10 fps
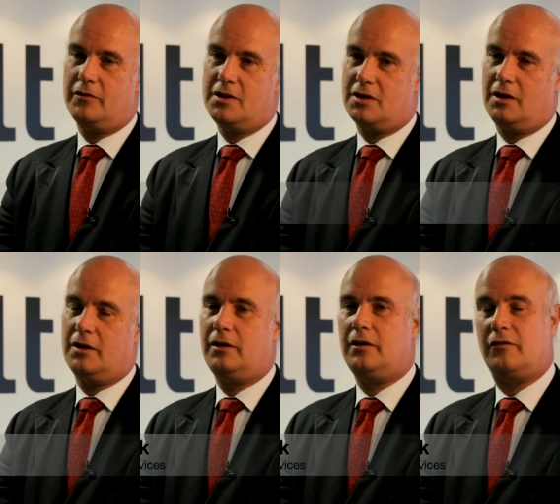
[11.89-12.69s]
of
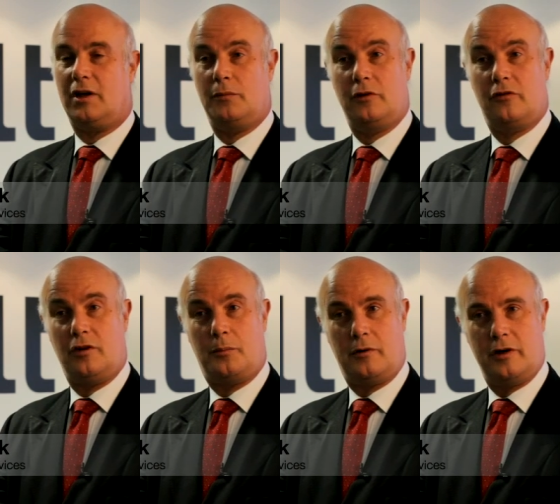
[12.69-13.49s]
Design, Development and
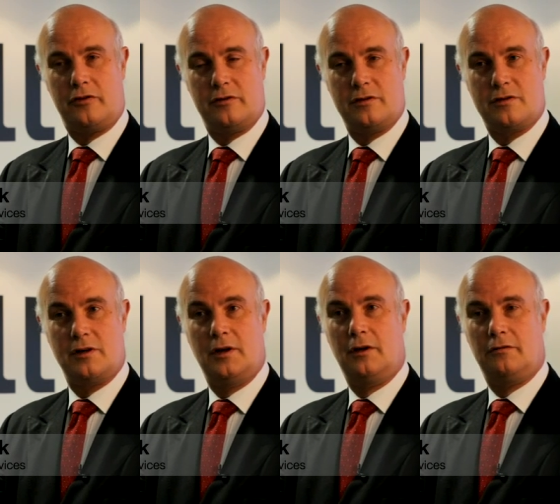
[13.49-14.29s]
Operations
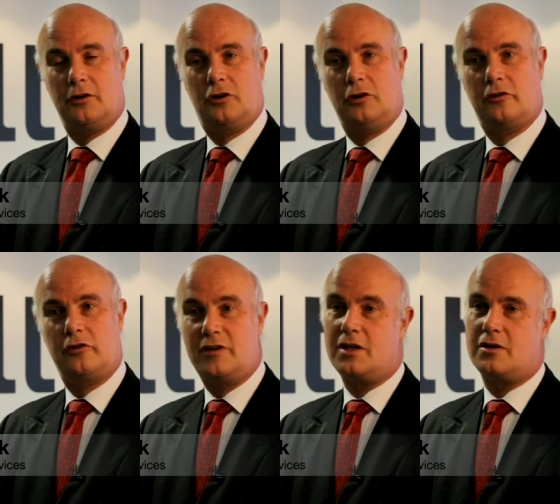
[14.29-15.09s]
for
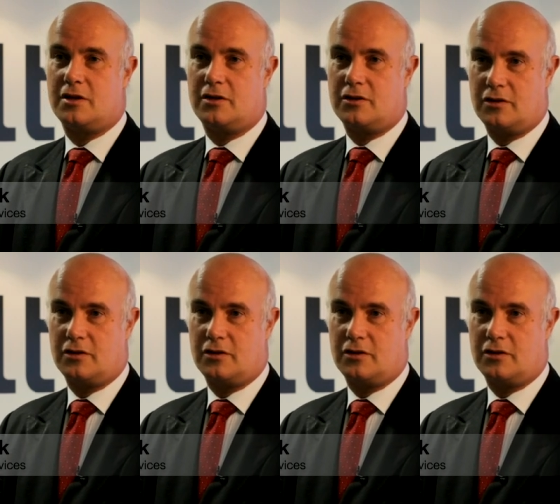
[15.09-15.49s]
Colt Data Center